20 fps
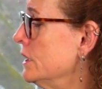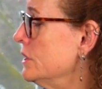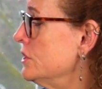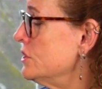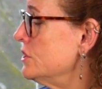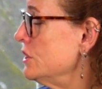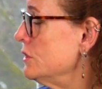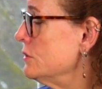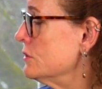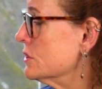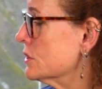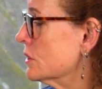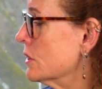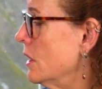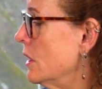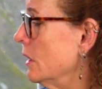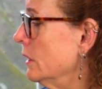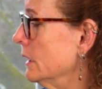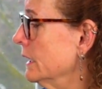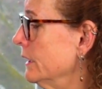She used to
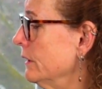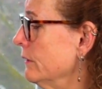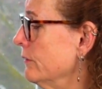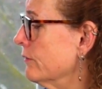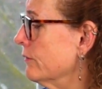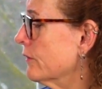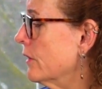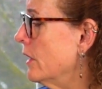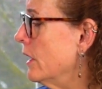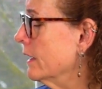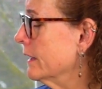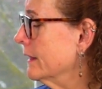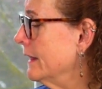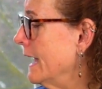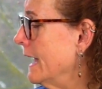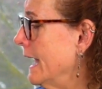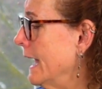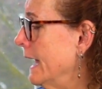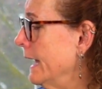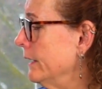call Little Frog
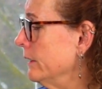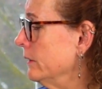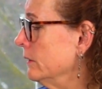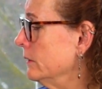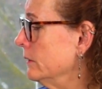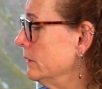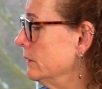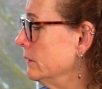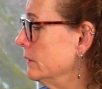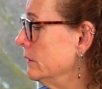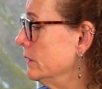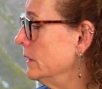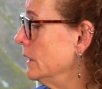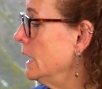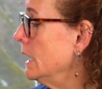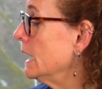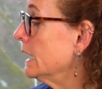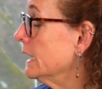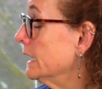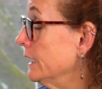that.
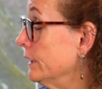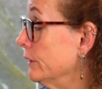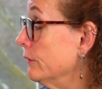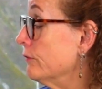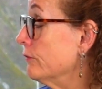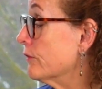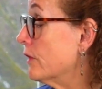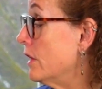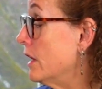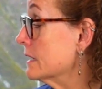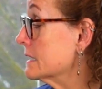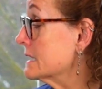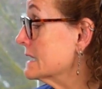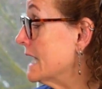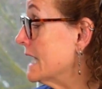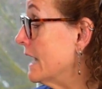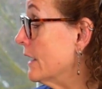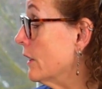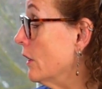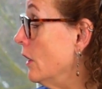Little Frog
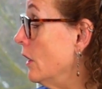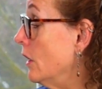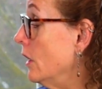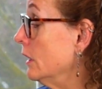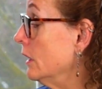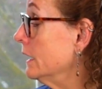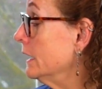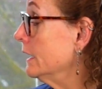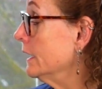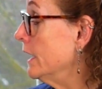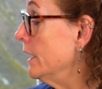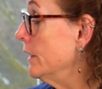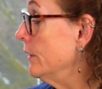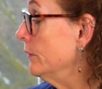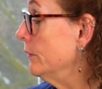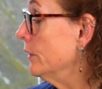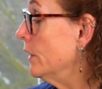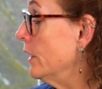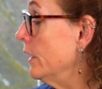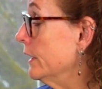sat all
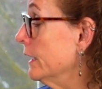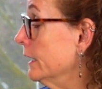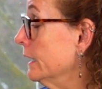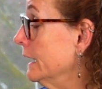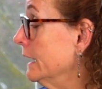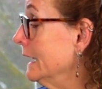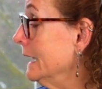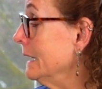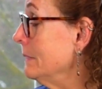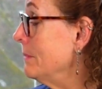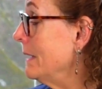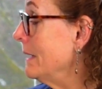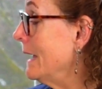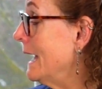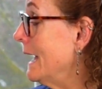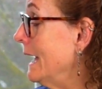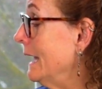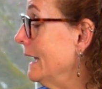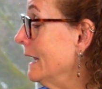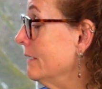alone on a lily
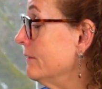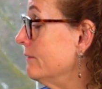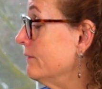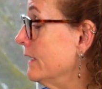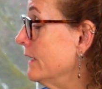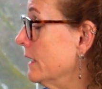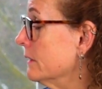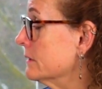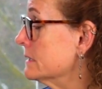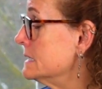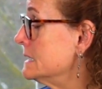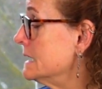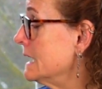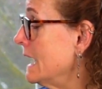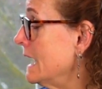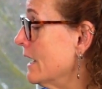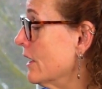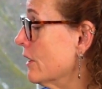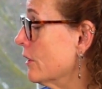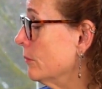pad and felt
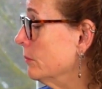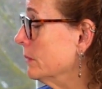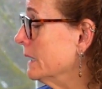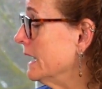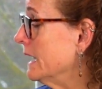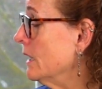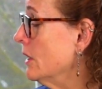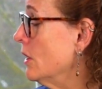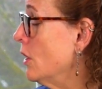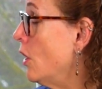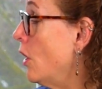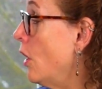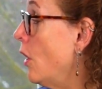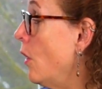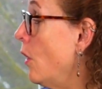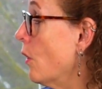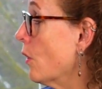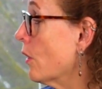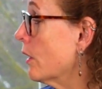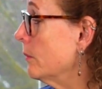terribly,
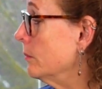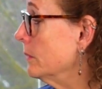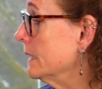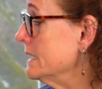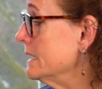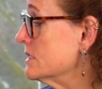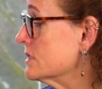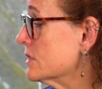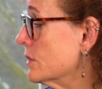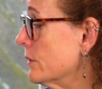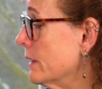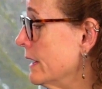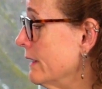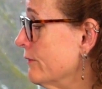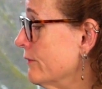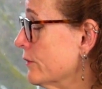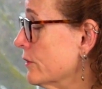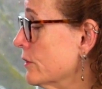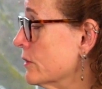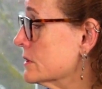horribly sorry
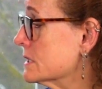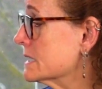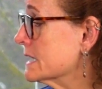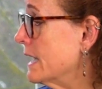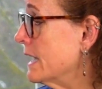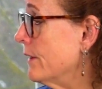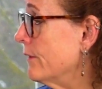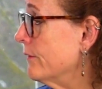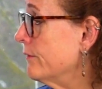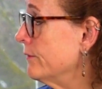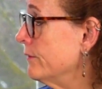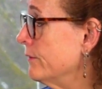for herself.